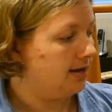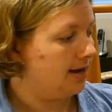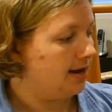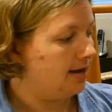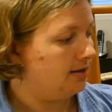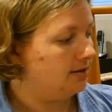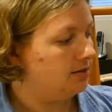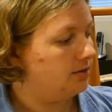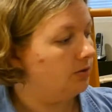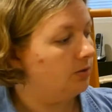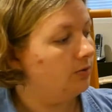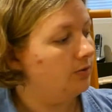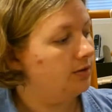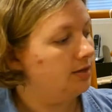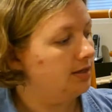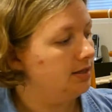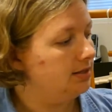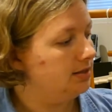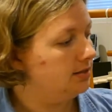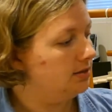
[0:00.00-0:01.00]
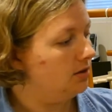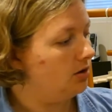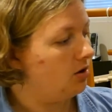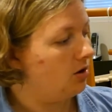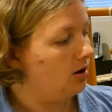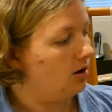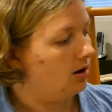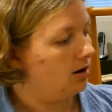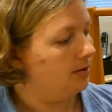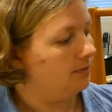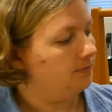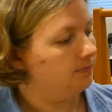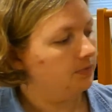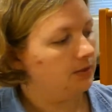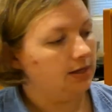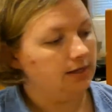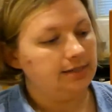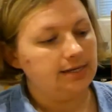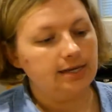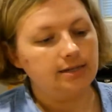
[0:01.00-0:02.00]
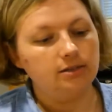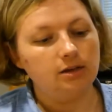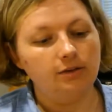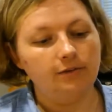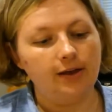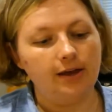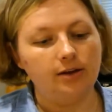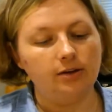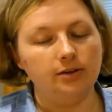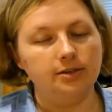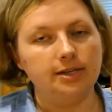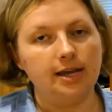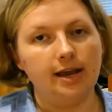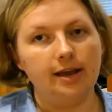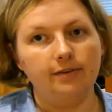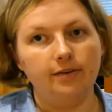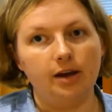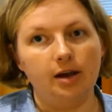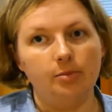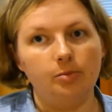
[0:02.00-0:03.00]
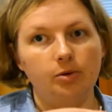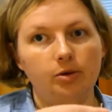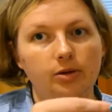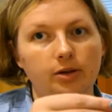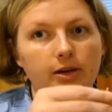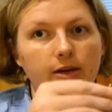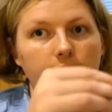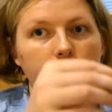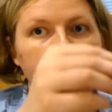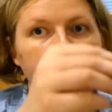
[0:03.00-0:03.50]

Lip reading: And so these are textile heddles. I have a couple here